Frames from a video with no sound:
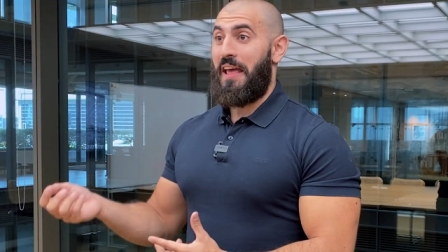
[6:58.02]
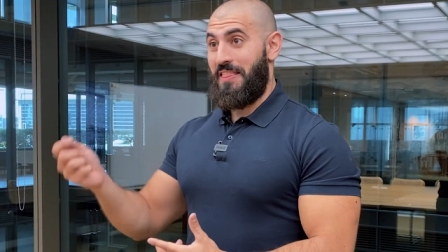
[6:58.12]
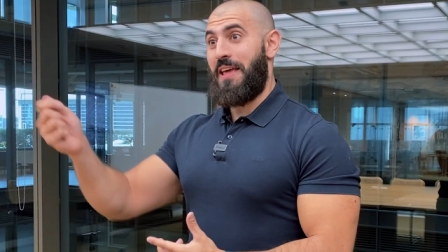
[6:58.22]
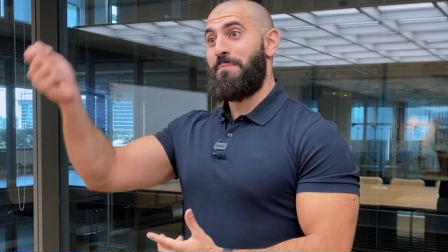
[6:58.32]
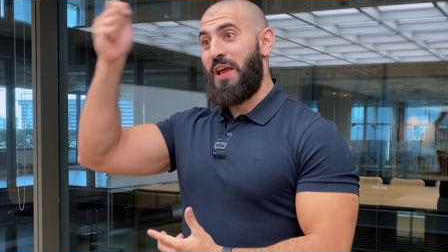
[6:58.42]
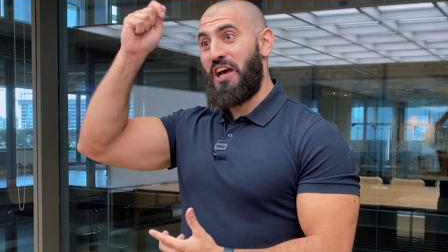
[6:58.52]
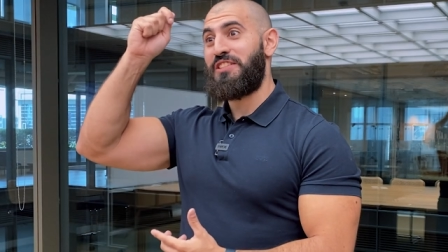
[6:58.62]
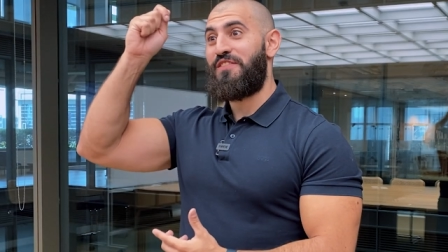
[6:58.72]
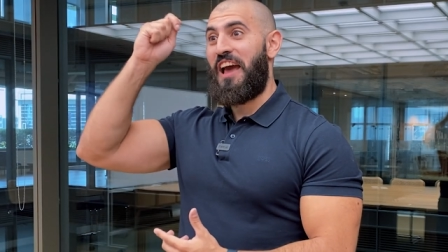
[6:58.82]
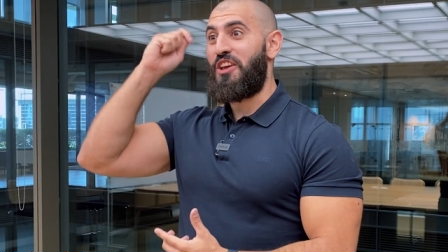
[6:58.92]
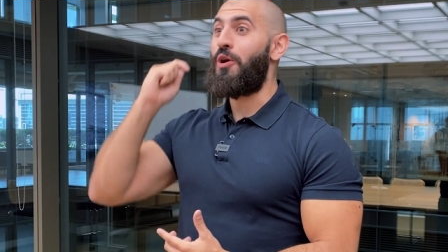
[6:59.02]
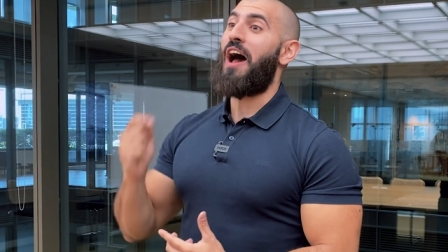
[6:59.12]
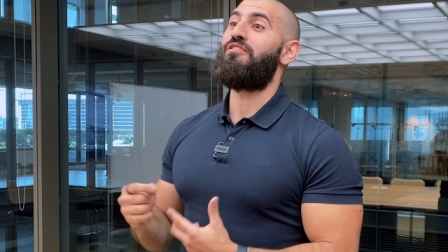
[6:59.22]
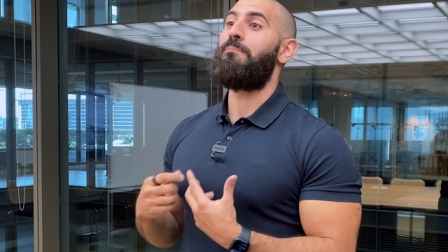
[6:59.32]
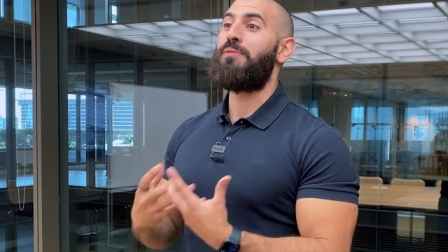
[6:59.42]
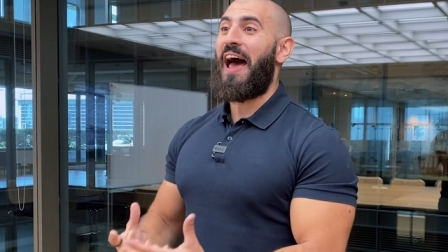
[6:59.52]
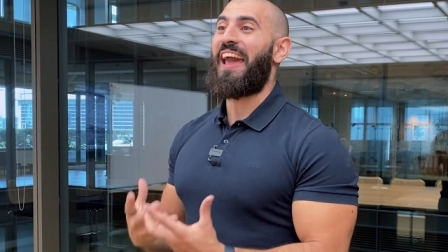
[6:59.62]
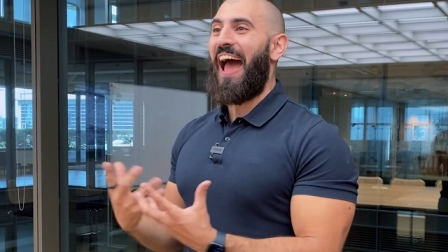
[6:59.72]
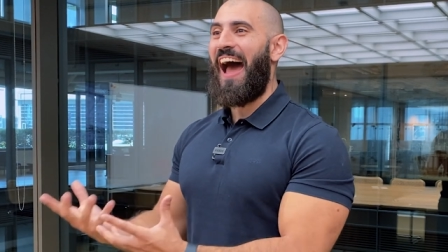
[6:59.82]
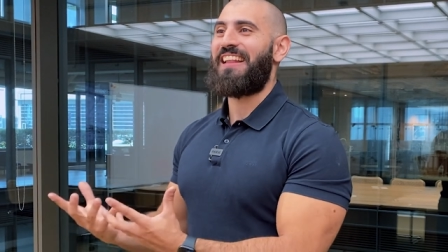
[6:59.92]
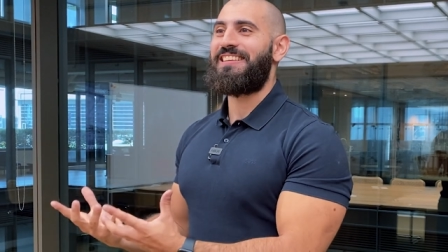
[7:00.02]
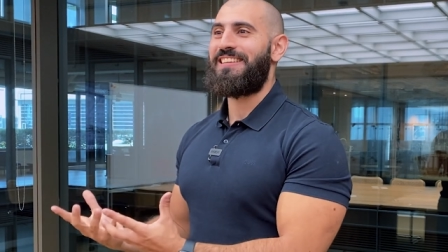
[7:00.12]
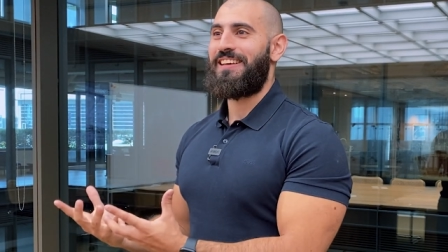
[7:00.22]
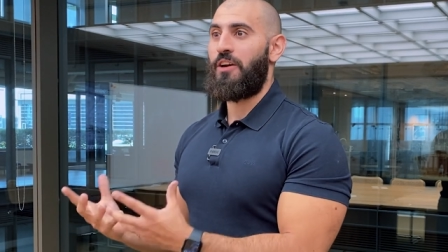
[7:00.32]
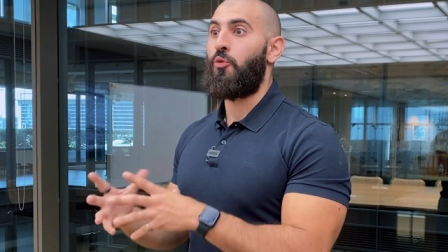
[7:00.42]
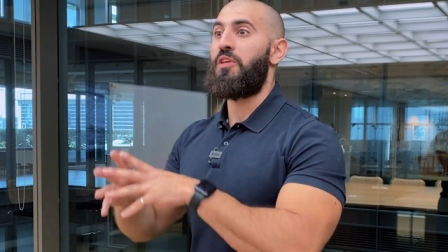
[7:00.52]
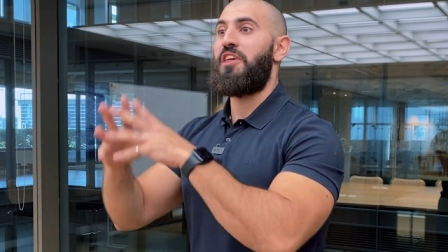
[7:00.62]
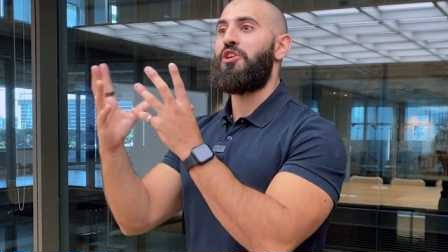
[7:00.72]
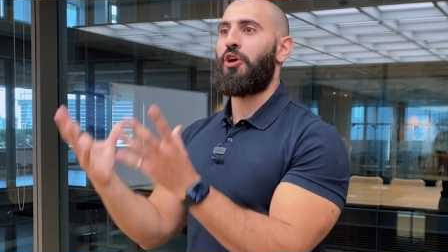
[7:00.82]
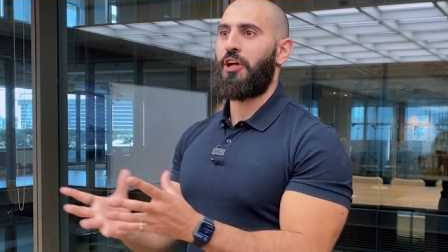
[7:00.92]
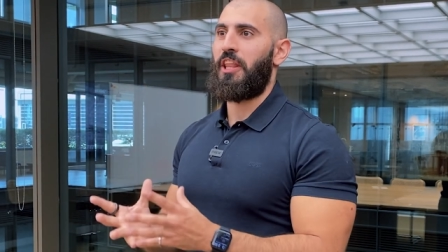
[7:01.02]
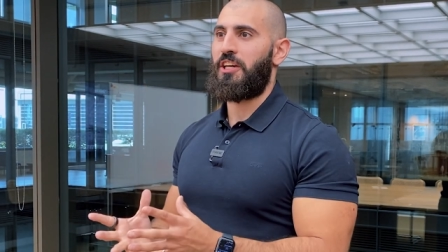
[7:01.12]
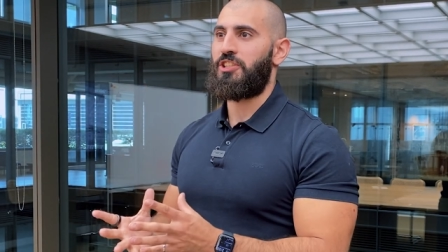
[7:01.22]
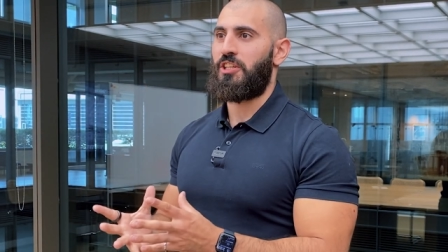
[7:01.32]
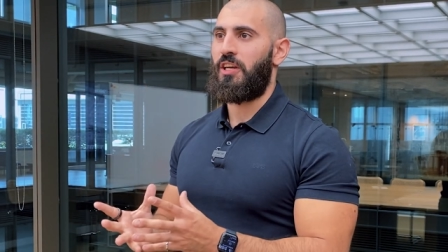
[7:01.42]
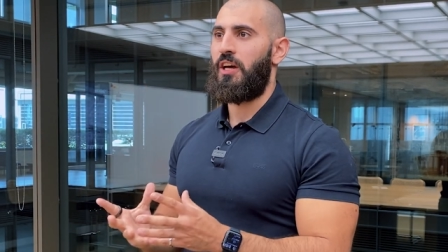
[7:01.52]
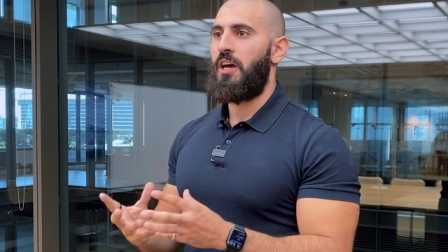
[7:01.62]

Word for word: And then because of that, you have a black hat within your collection.